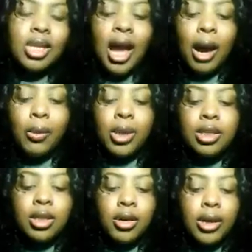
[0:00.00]
I went
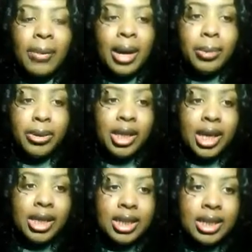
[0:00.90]
to go get my beauty
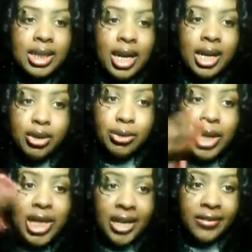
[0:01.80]
license like 2
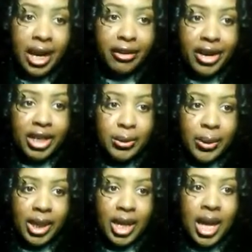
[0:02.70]
days after I
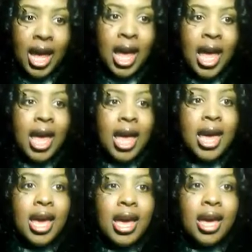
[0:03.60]
graduated,
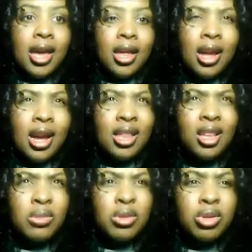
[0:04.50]
and I
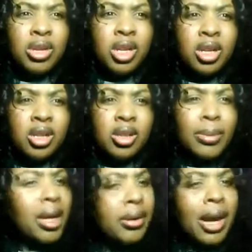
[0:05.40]
think it was 2 days.
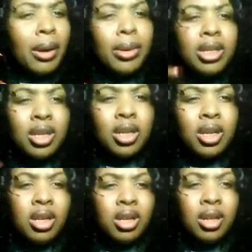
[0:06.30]
But anyway, I went
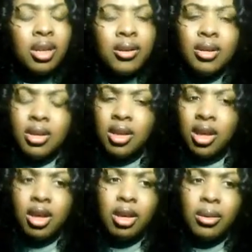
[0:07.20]
to
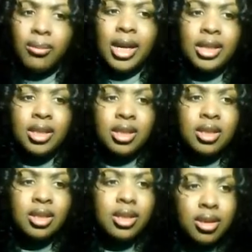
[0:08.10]
the
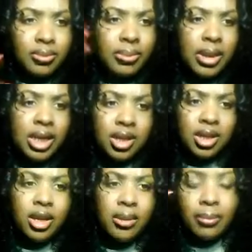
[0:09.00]
license place to
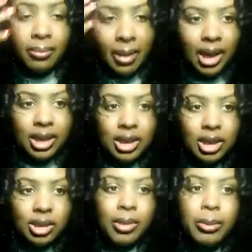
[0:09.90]
get my
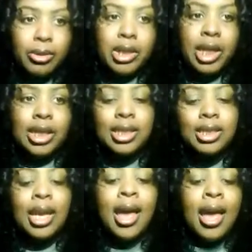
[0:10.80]
license, my beauty license,